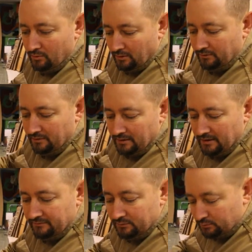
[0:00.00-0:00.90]
under a
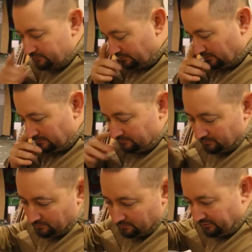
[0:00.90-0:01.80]
half roof, or
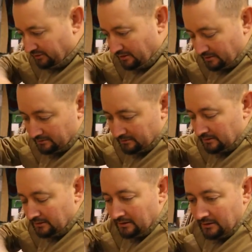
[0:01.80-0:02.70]
what would say,
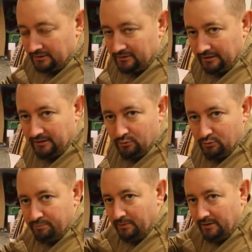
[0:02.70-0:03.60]
it's like a
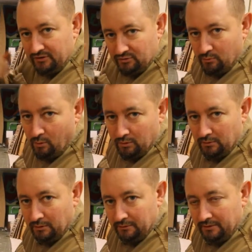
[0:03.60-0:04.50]
roof but there's no wall
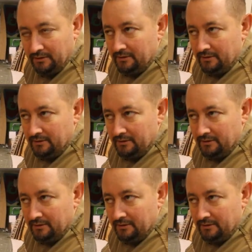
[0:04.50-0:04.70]
around it.